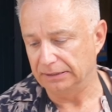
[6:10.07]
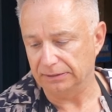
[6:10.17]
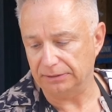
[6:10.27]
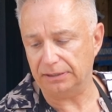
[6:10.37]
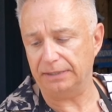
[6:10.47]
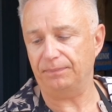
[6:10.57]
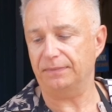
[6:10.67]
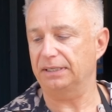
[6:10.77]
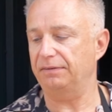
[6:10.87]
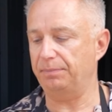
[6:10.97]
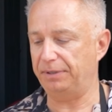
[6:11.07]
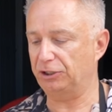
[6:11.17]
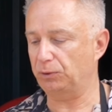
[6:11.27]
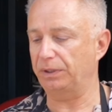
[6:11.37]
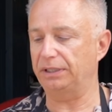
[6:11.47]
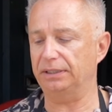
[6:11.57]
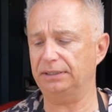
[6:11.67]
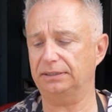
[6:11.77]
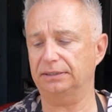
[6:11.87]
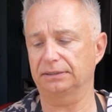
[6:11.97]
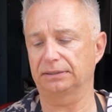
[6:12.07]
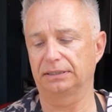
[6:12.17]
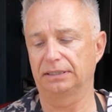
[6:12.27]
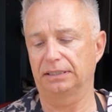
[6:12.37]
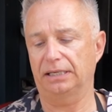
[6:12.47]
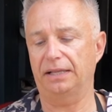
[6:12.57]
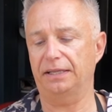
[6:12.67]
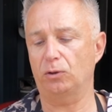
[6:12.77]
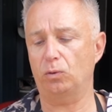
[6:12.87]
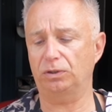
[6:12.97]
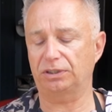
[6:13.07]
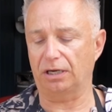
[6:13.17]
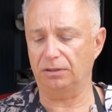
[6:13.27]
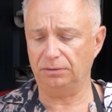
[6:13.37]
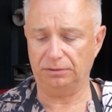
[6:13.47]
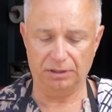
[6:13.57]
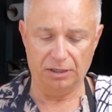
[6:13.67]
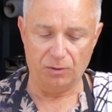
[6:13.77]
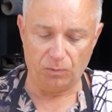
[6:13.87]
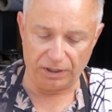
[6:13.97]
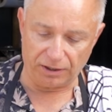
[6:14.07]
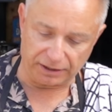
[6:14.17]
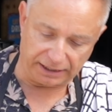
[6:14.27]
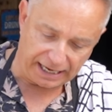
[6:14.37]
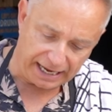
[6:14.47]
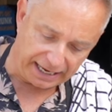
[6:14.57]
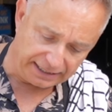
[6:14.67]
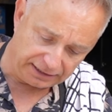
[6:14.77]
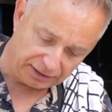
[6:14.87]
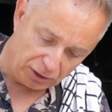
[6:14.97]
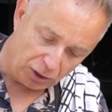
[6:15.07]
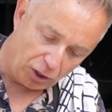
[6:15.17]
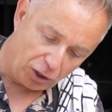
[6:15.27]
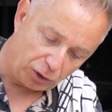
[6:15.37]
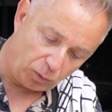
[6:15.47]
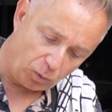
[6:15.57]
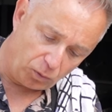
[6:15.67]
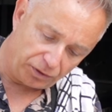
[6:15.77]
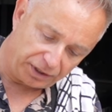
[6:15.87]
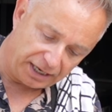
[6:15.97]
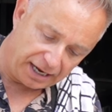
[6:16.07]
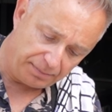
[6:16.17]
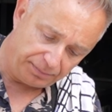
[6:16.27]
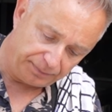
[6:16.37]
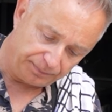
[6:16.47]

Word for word: All right, give it a bit of sweetness. And then also, we are gonna add a quarter a cup.